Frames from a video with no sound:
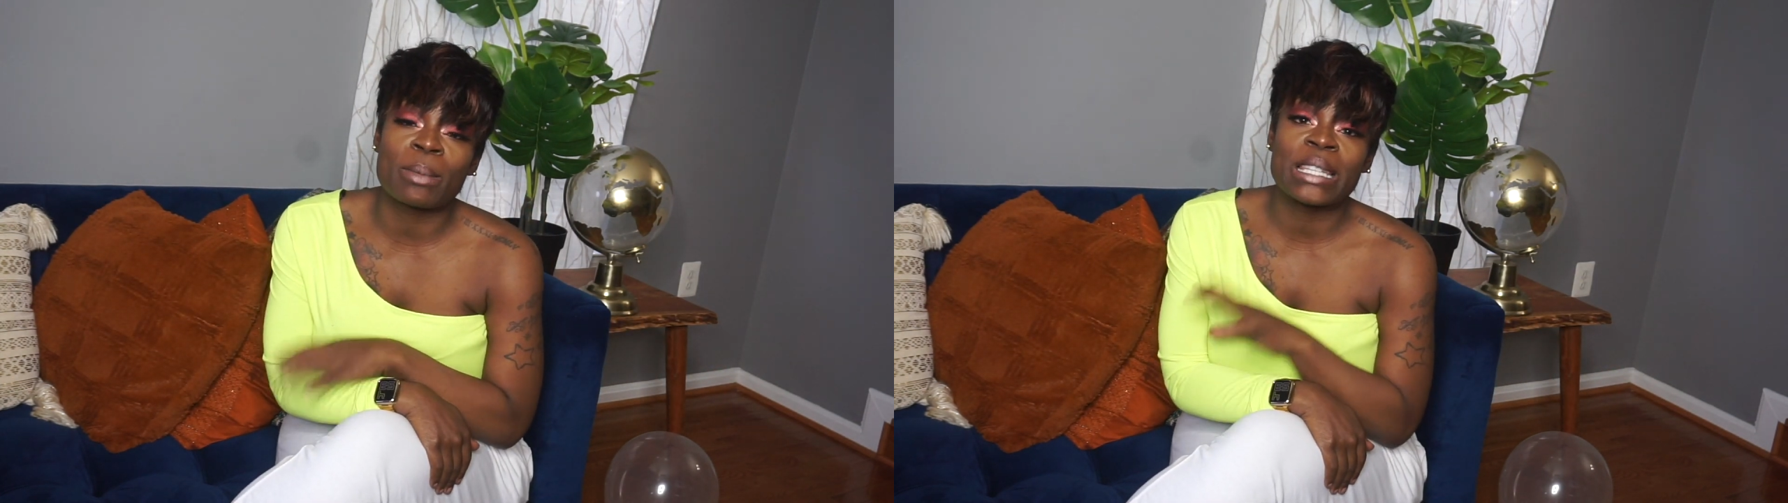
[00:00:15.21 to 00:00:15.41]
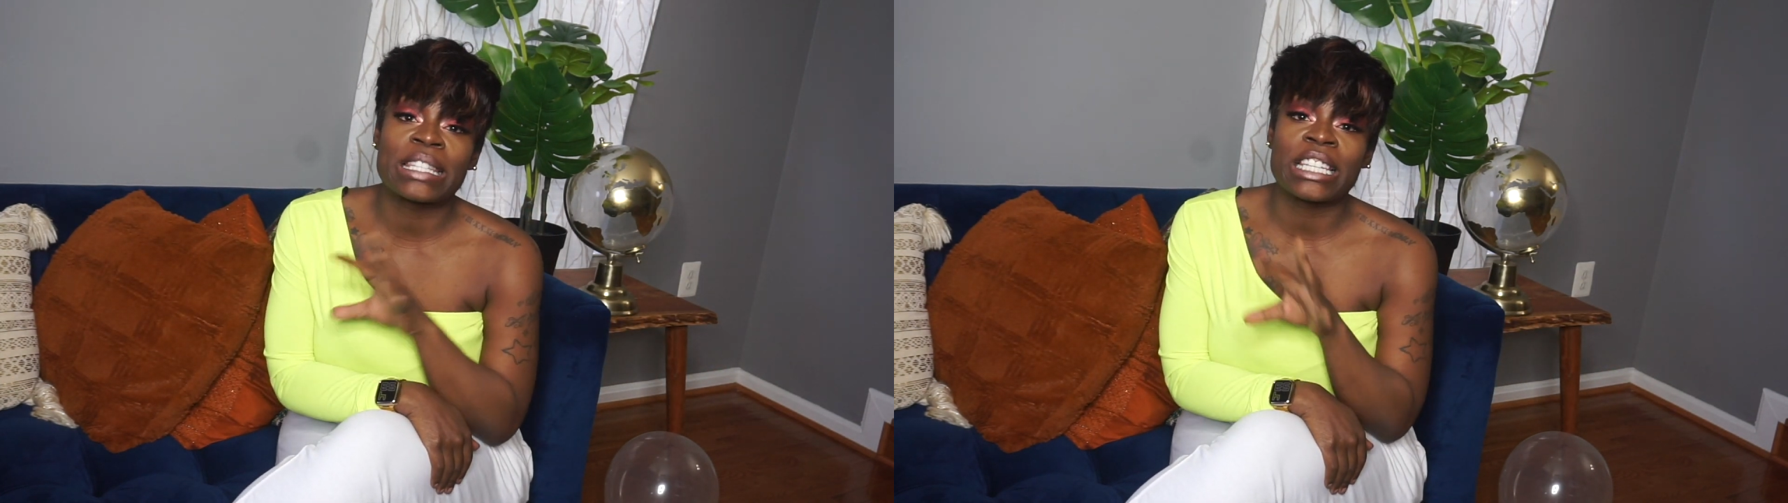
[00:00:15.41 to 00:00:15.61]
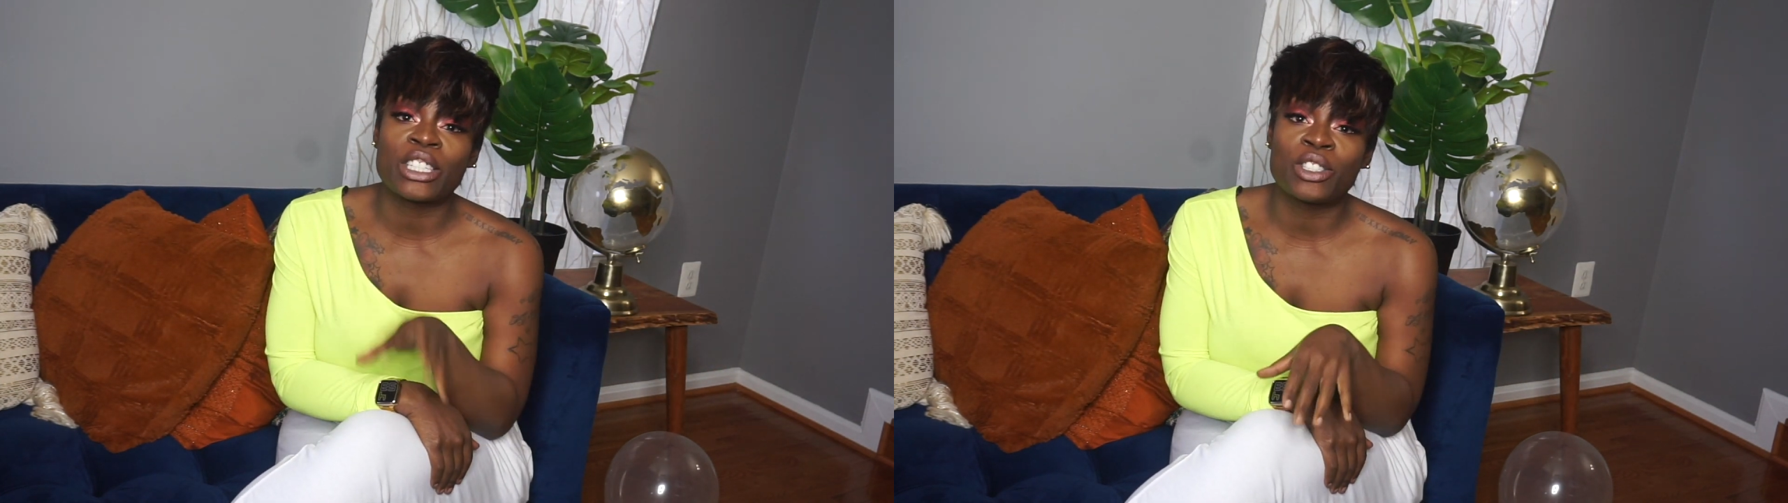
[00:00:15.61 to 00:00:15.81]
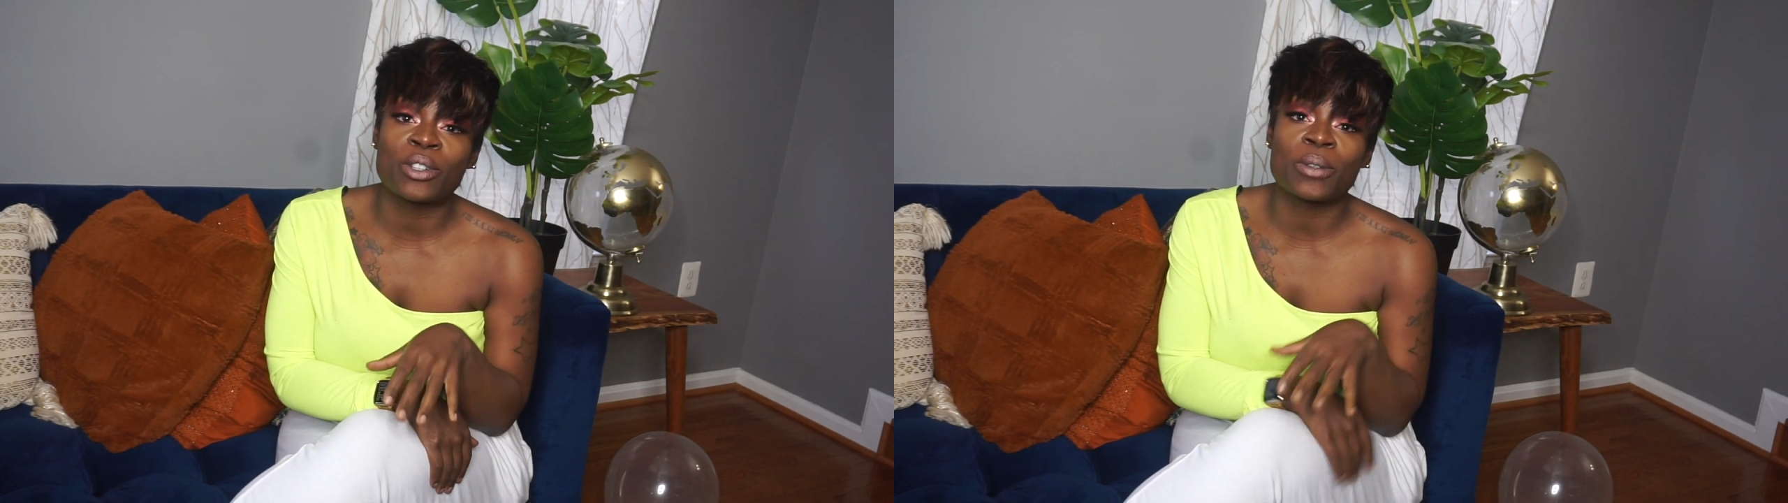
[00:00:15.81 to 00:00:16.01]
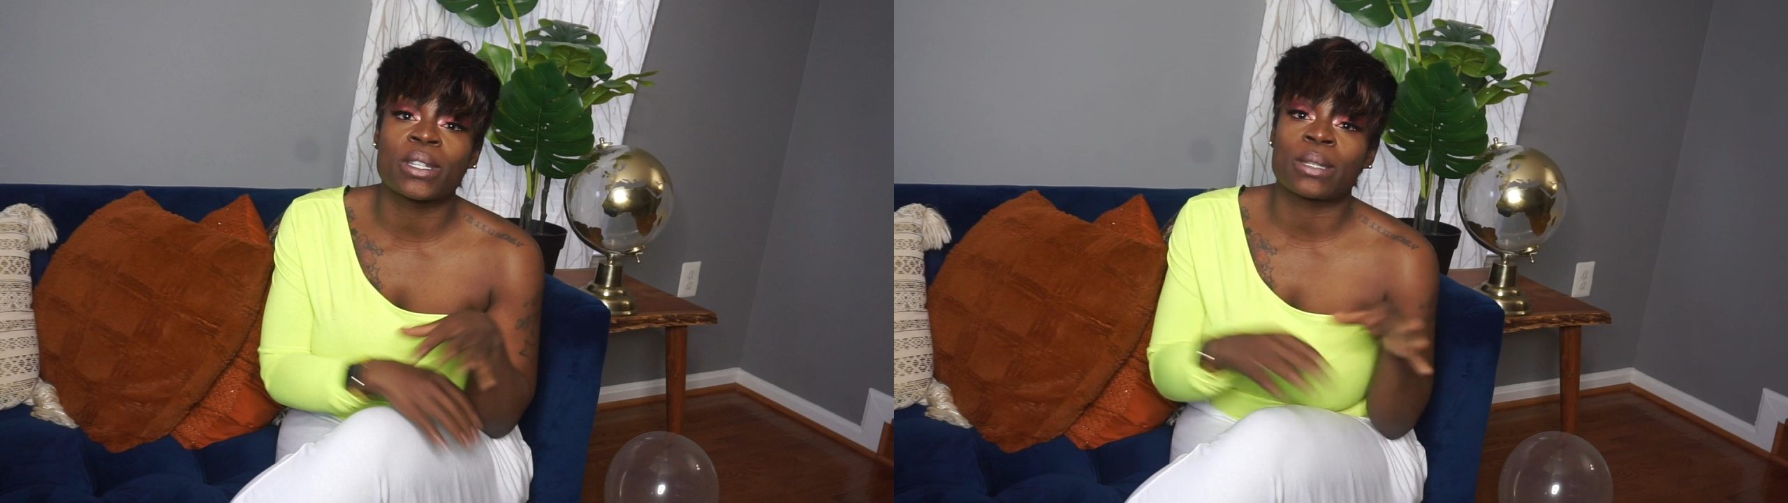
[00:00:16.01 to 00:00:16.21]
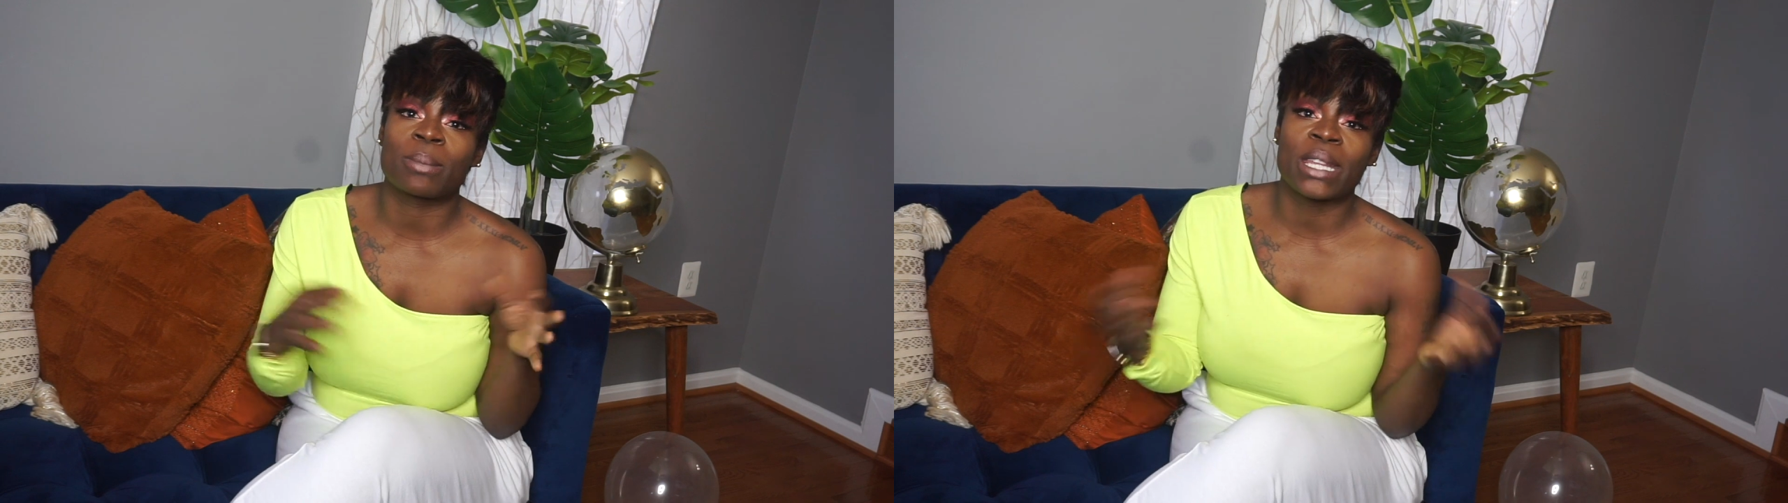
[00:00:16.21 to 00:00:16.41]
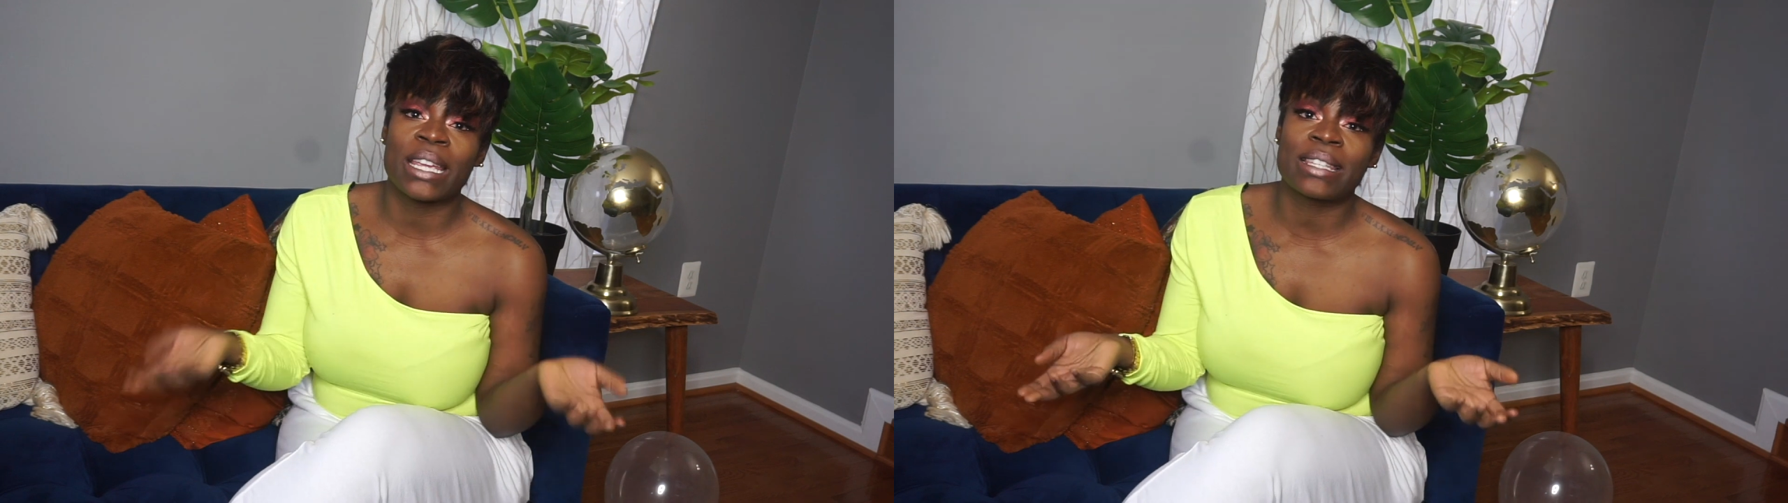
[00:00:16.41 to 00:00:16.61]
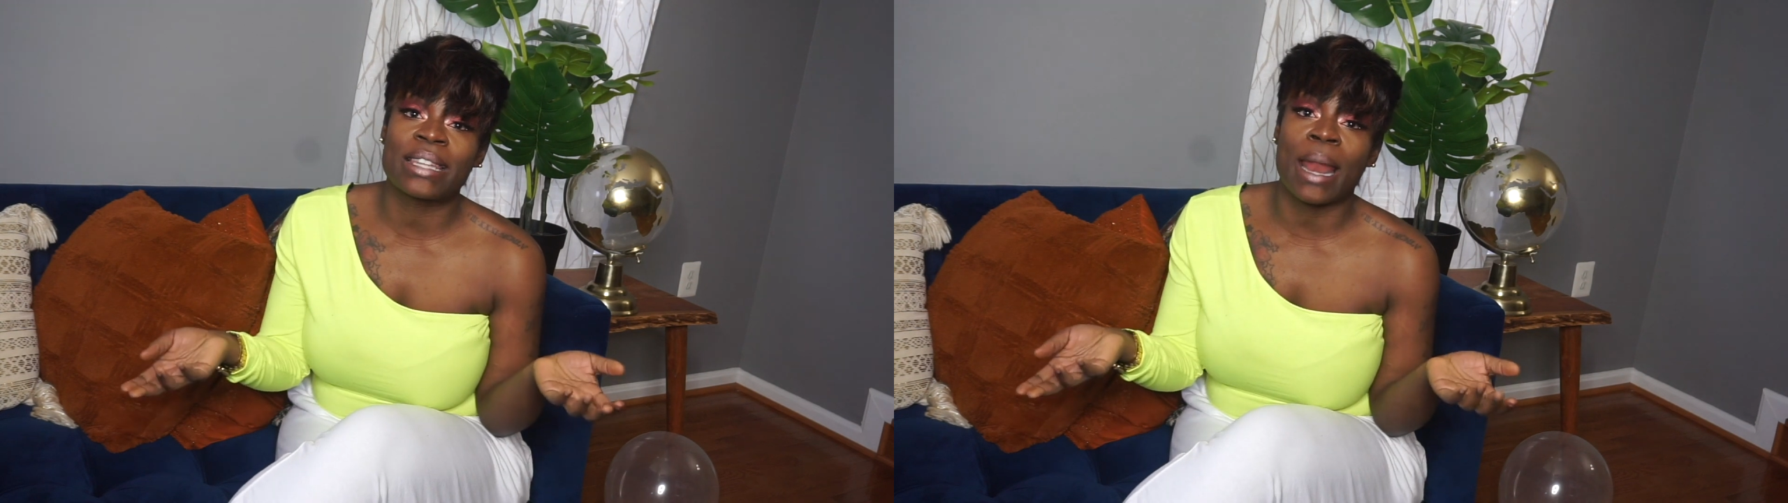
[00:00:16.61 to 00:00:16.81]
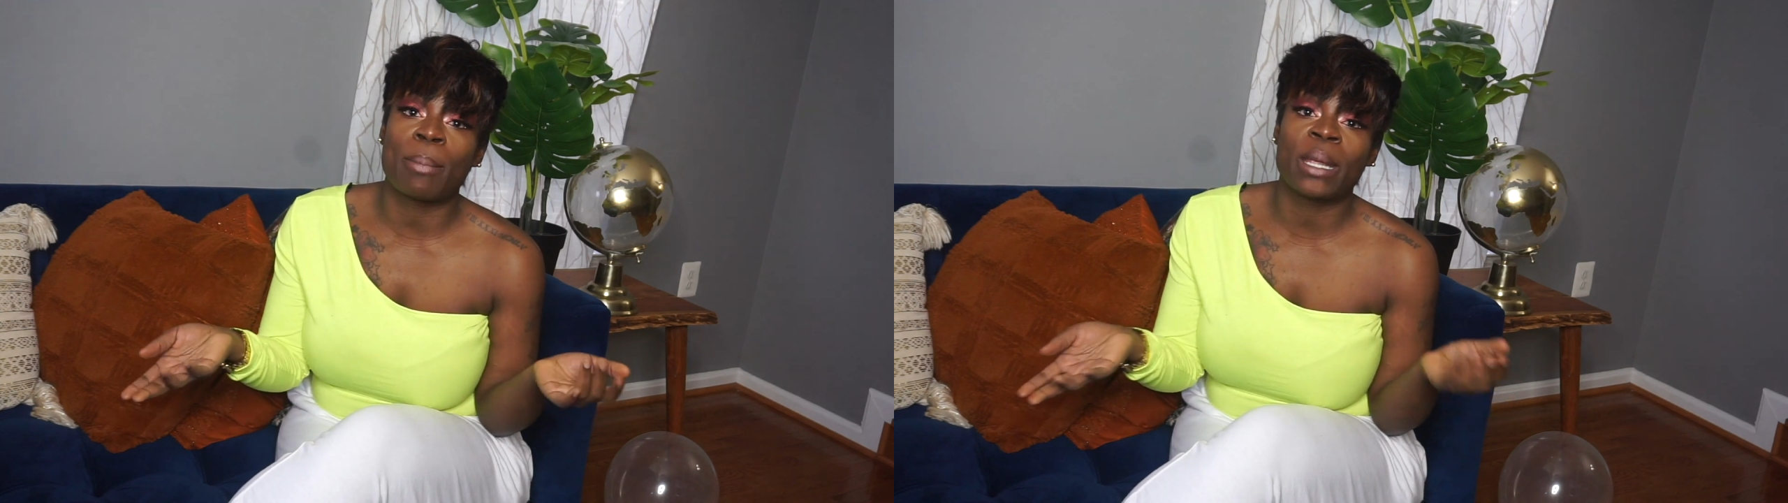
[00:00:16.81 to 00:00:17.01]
essentials and some things that I